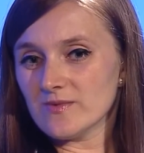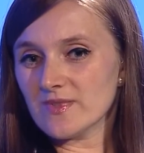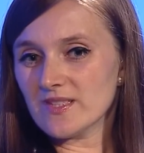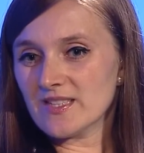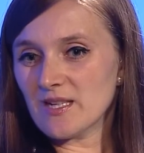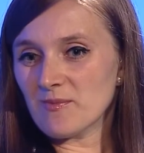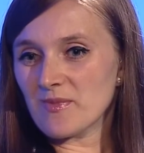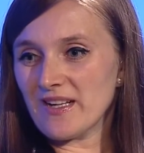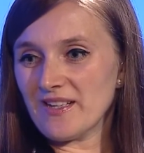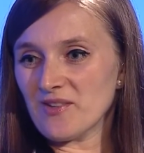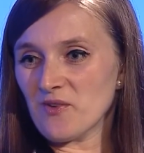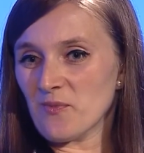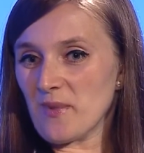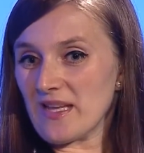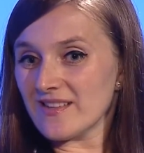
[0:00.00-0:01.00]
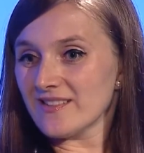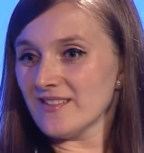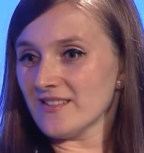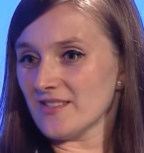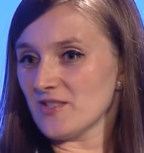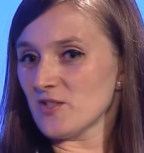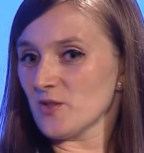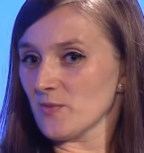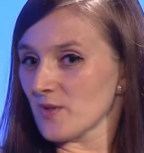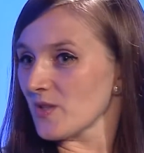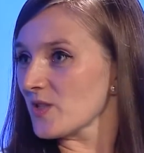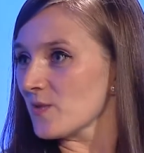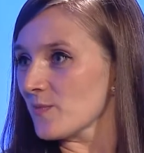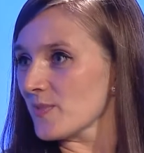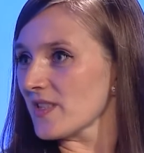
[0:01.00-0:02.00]
some kind of mental issue,
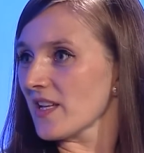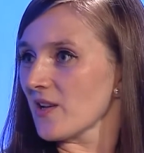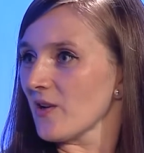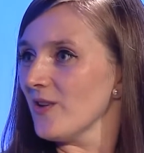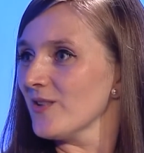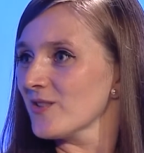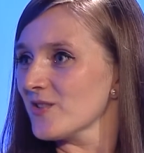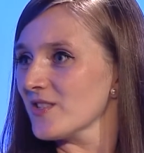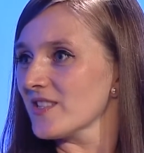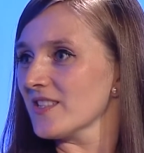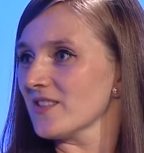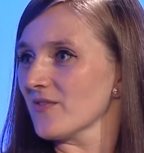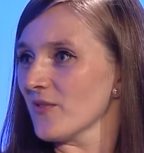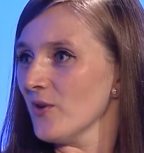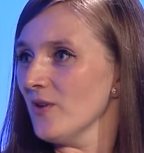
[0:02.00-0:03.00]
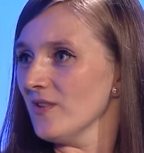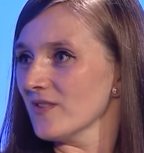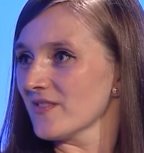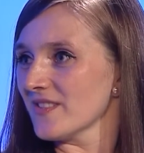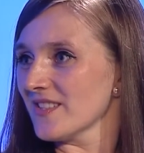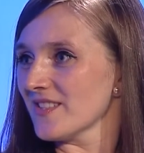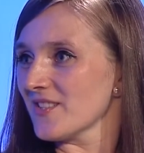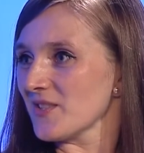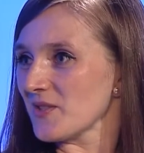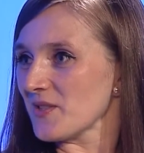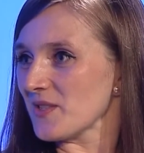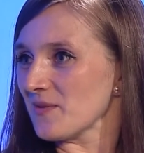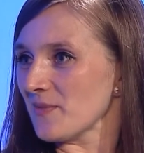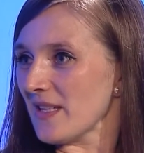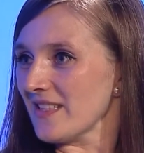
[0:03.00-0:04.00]
because psychology is involved in
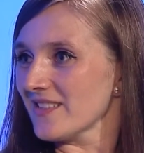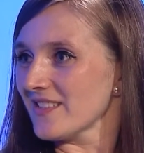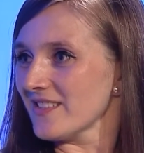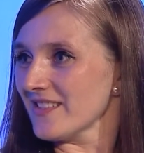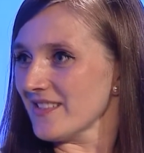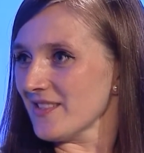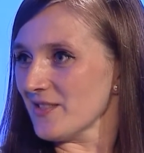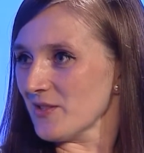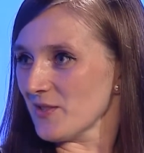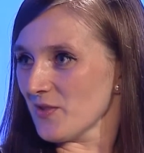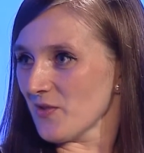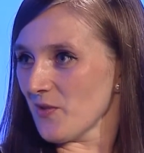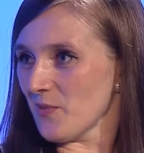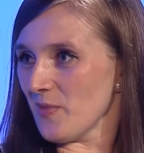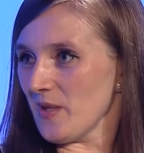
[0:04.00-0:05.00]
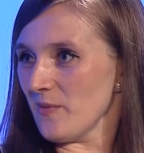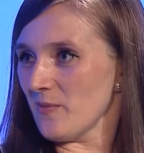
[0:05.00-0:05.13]
certain mental issues for people.